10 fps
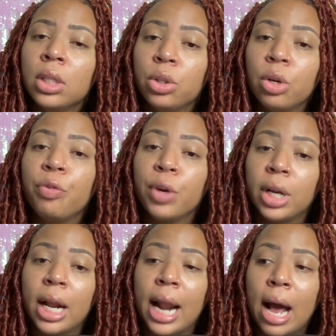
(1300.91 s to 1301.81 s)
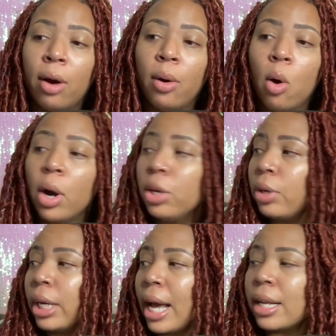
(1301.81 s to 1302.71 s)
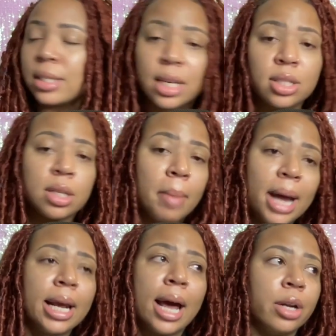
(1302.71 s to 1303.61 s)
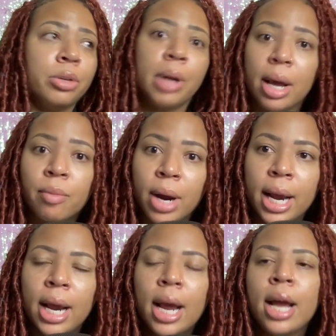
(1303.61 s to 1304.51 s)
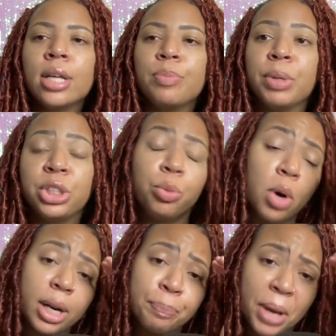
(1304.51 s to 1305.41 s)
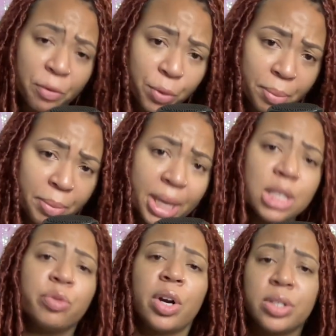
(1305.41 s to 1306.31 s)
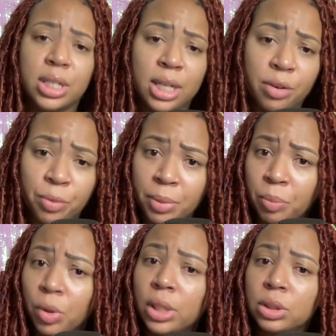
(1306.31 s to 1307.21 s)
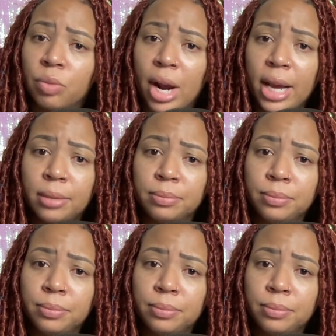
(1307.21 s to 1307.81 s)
You can figure that out, or you can kind of teach somebody how to do that, right? But you want to pick from the needs first and then from the wants, right?